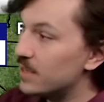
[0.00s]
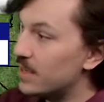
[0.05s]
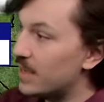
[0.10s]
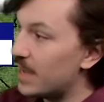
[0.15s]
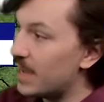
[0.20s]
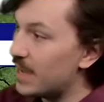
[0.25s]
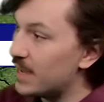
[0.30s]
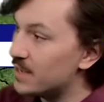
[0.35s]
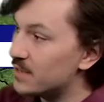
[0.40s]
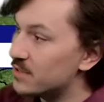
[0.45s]

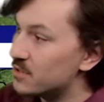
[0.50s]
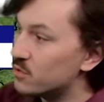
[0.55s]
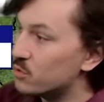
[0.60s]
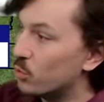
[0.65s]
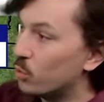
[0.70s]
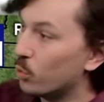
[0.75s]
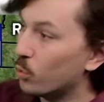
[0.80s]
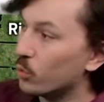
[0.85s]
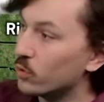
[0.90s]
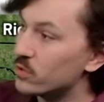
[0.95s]
as
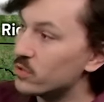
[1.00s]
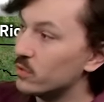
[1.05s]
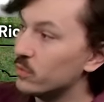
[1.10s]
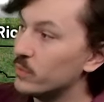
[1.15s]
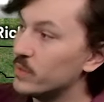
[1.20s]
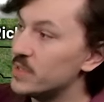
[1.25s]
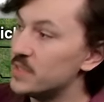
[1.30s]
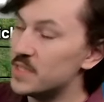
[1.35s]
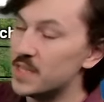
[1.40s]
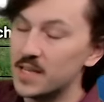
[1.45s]
towards
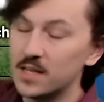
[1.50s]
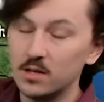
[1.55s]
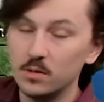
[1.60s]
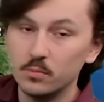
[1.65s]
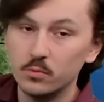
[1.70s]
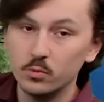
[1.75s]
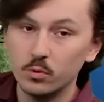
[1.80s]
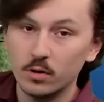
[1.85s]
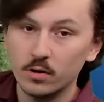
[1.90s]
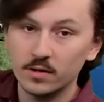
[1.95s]
Louisiana, up
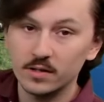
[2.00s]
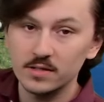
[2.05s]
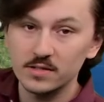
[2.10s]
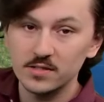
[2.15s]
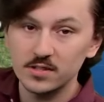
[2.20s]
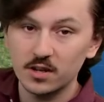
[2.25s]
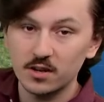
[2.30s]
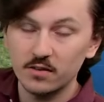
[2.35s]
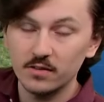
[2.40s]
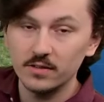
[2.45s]
through
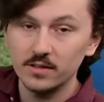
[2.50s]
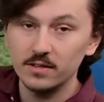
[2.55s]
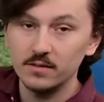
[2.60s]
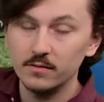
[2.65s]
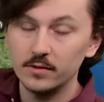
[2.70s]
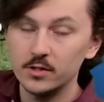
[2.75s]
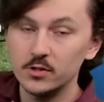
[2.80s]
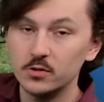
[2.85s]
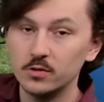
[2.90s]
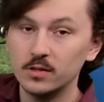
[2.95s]
Arkansas, and then
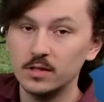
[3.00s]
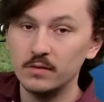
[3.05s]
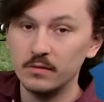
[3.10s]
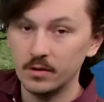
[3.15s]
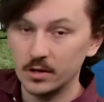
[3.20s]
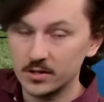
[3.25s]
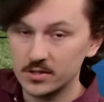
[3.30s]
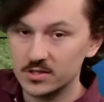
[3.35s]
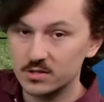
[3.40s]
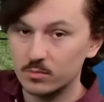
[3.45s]
eventually
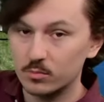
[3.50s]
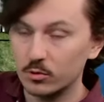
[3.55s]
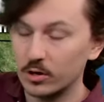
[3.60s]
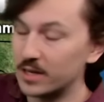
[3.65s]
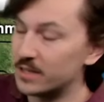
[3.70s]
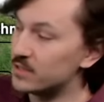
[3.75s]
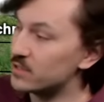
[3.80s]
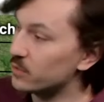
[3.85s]
giving us some rain.